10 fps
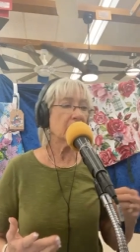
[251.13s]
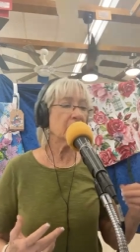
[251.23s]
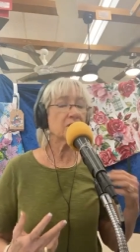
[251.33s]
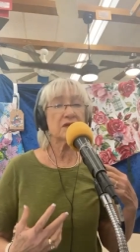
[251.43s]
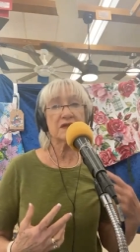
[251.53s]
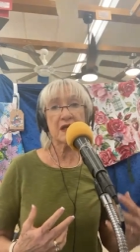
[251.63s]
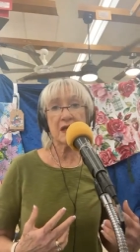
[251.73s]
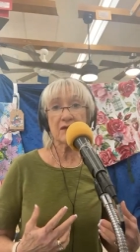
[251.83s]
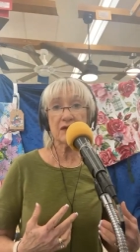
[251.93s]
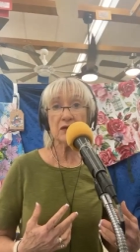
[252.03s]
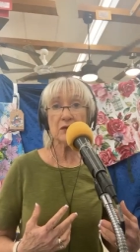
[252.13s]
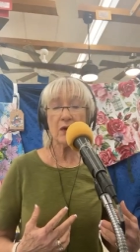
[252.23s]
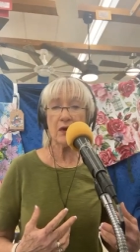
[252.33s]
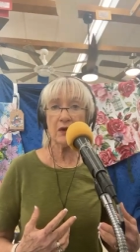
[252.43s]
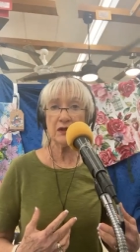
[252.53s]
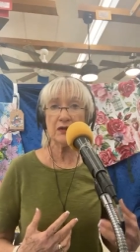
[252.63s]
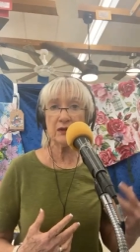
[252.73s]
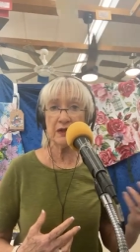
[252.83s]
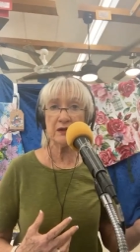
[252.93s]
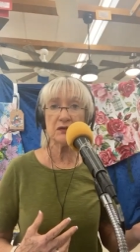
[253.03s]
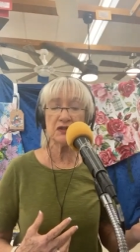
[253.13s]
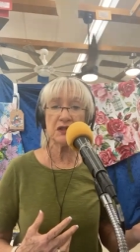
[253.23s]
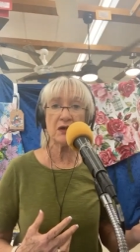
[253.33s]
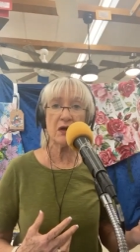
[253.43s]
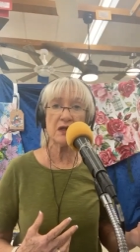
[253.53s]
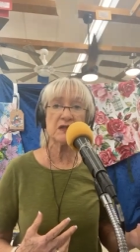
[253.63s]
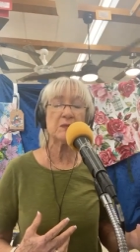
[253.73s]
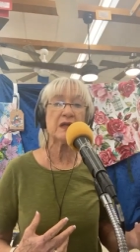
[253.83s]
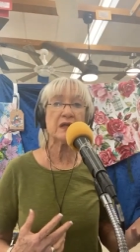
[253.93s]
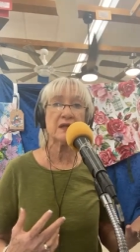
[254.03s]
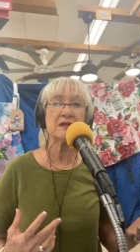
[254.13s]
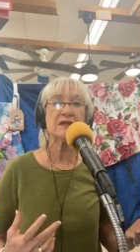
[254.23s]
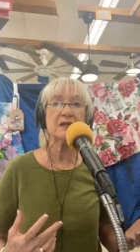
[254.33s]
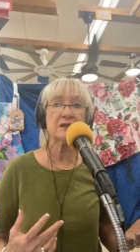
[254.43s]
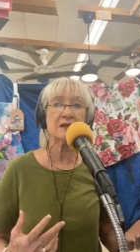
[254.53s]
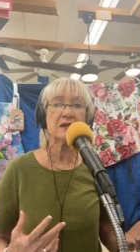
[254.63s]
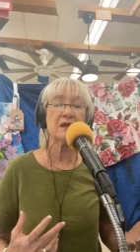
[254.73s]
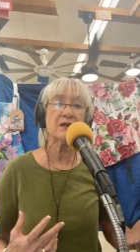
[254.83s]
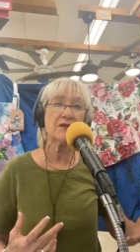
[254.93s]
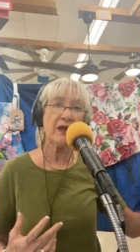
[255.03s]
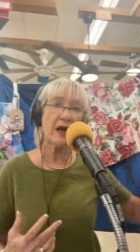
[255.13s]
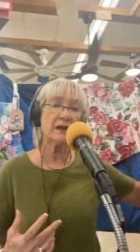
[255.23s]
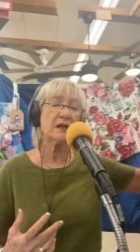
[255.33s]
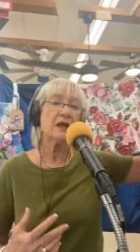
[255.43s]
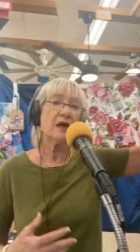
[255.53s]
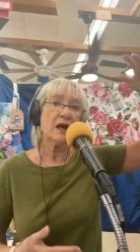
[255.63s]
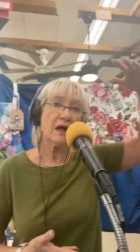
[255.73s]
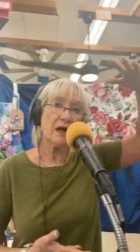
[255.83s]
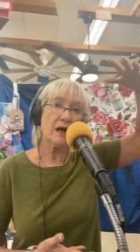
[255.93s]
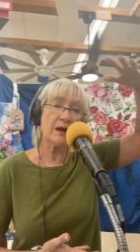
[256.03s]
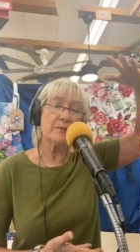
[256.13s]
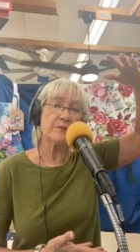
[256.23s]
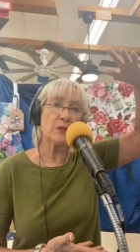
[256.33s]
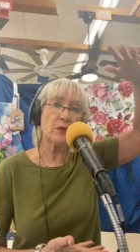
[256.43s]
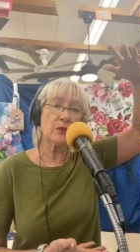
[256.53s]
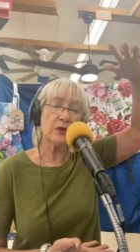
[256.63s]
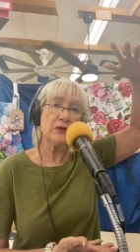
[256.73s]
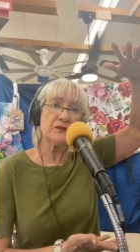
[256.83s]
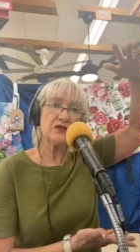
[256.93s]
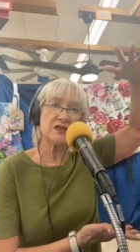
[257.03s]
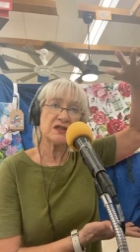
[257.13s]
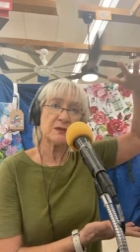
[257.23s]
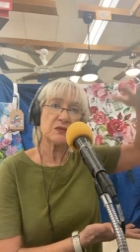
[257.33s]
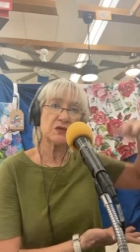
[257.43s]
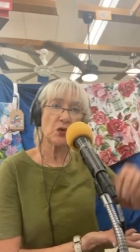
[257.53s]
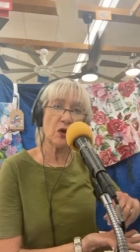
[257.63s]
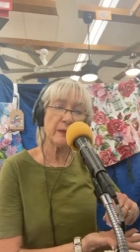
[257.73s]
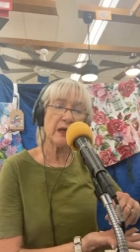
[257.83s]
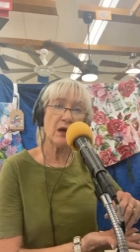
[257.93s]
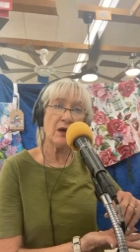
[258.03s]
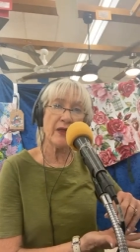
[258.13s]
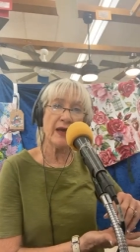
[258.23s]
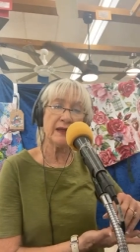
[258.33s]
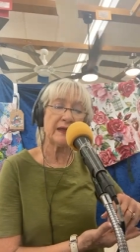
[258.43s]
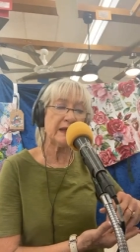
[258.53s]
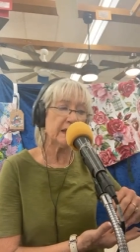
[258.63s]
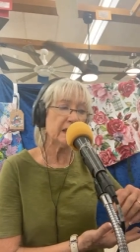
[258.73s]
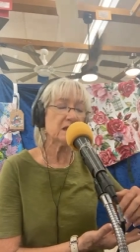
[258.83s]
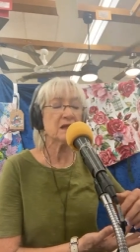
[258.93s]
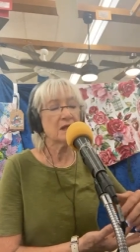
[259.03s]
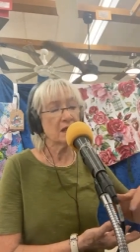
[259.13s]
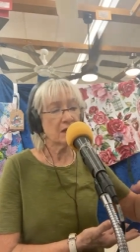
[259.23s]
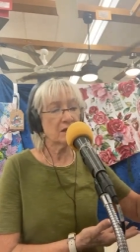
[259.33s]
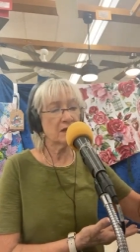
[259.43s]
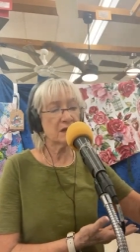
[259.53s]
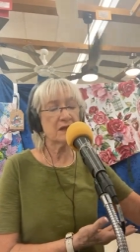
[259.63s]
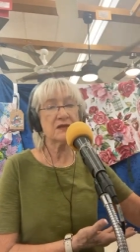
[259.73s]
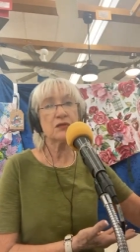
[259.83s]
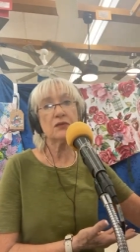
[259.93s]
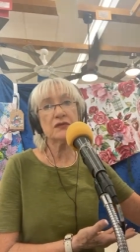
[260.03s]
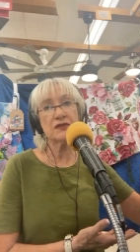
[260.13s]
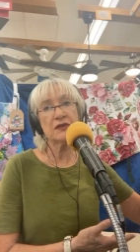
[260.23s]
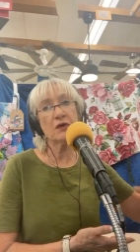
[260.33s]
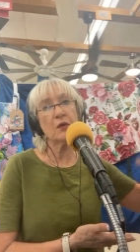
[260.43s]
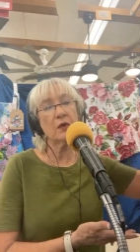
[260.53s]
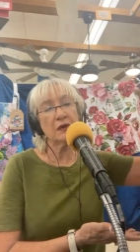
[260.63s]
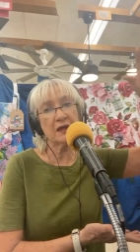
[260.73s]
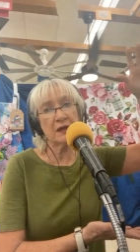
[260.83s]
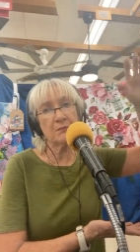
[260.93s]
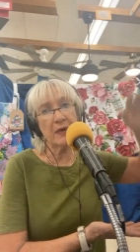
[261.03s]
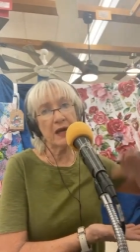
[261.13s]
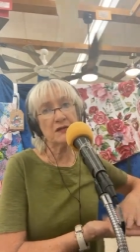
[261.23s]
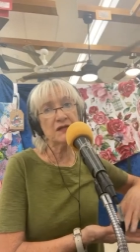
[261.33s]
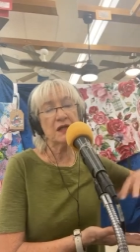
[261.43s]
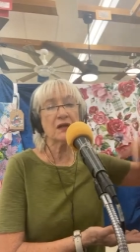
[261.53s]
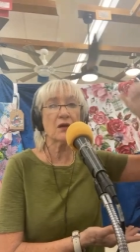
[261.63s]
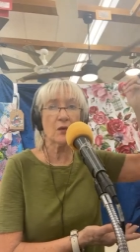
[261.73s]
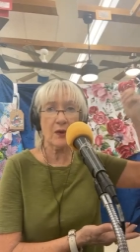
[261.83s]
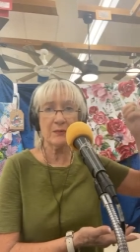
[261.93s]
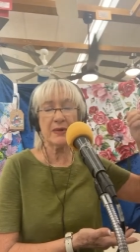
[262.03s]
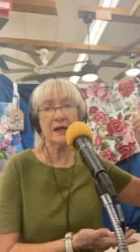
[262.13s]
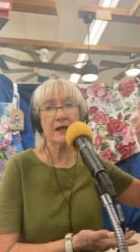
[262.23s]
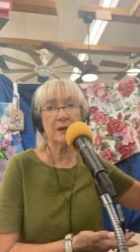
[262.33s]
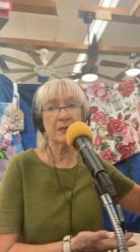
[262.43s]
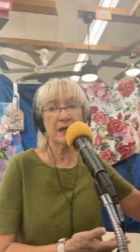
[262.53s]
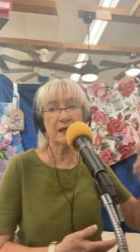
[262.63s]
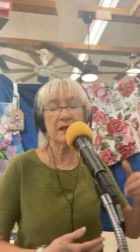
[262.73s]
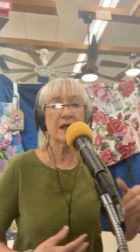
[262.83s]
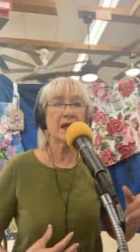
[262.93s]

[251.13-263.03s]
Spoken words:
It'll save you on your energy costs because instead of that roof just absorbing all that heat, this Cool Seal will let it bounce and go right back up again.